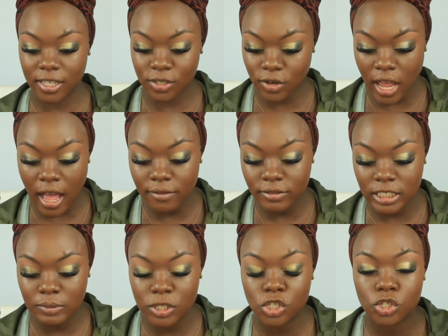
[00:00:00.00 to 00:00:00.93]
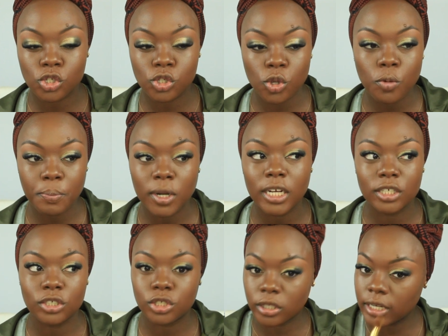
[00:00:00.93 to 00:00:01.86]
So now I've just been super
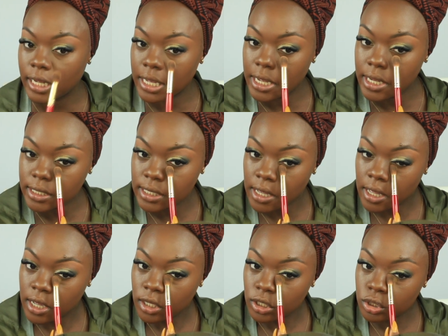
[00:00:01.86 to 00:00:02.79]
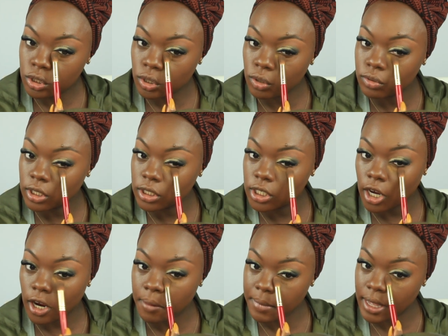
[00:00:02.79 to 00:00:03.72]
intrigued to
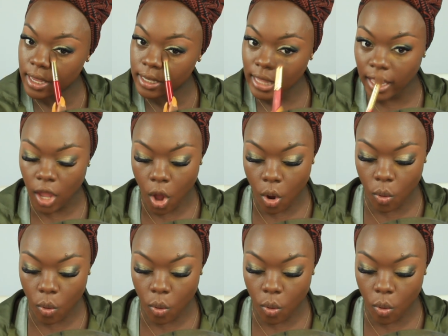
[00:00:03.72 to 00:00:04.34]
determine, like,